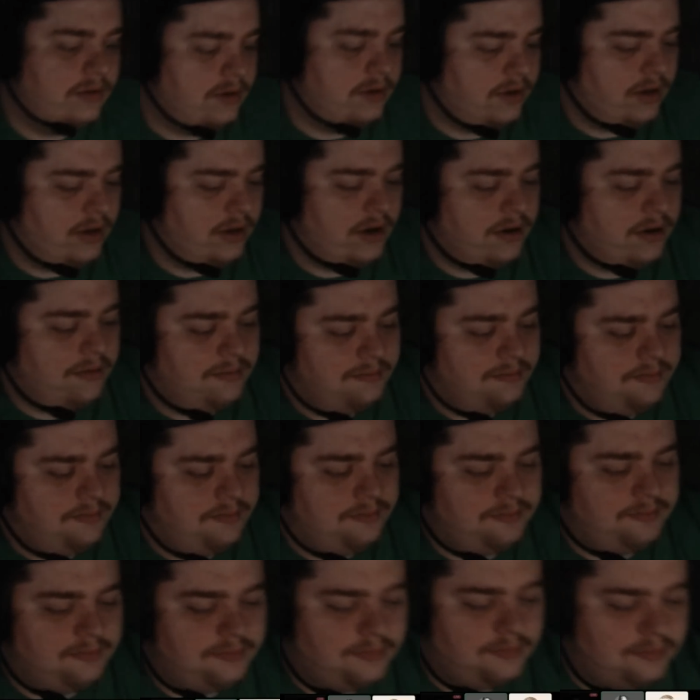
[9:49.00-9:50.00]
Yeah, we can
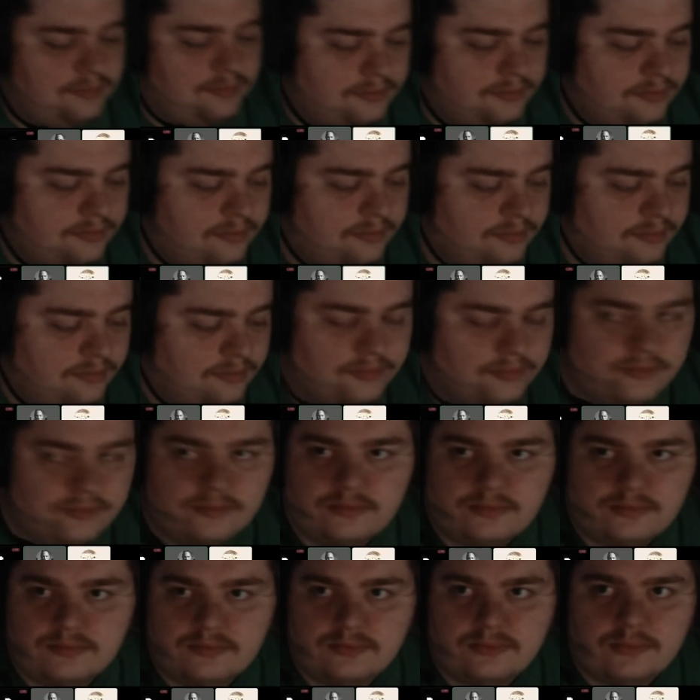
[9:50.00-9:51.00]
look into that.
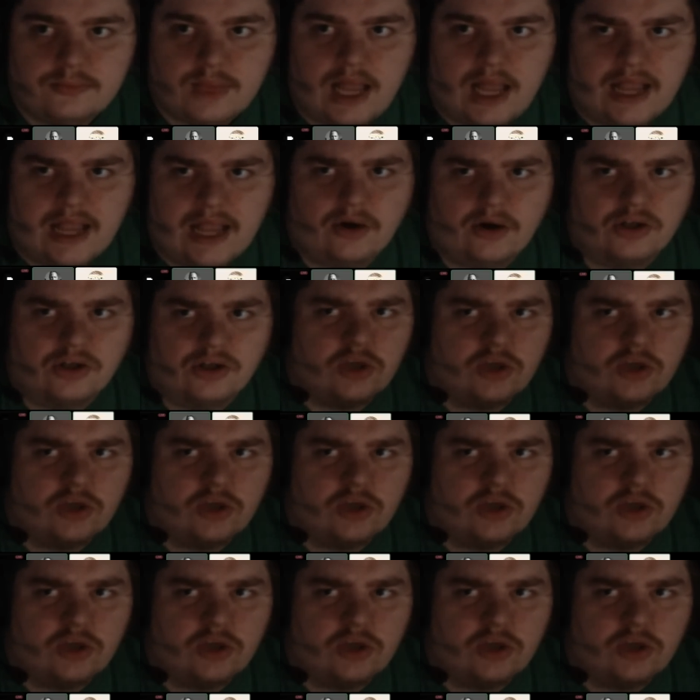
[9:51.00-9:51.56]
A guy said.